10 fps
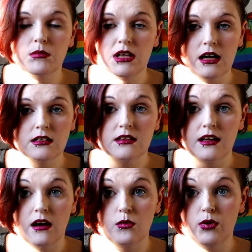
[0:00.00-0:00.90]
am glad
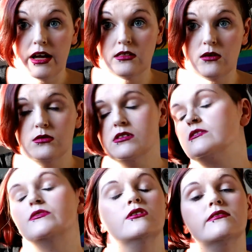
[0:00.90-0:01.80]
that I read those.
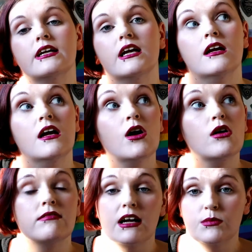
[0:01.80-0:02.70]
If you have any
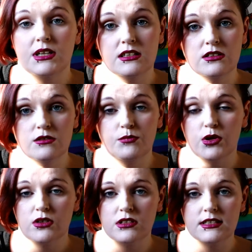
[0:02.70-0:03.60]
recommendations of
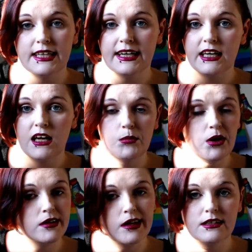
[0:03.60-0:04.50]
books that came
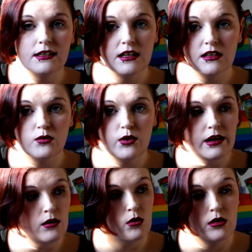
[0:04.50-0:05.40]
out in
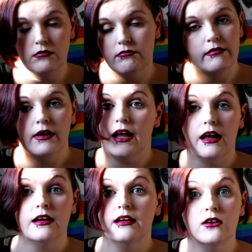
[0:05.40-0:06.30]
1993 or
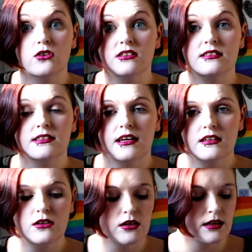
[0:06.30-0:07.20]
any year since
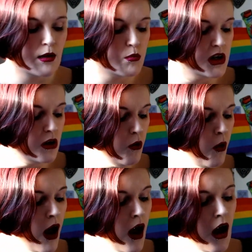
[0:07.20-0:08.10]
then, you can let me know.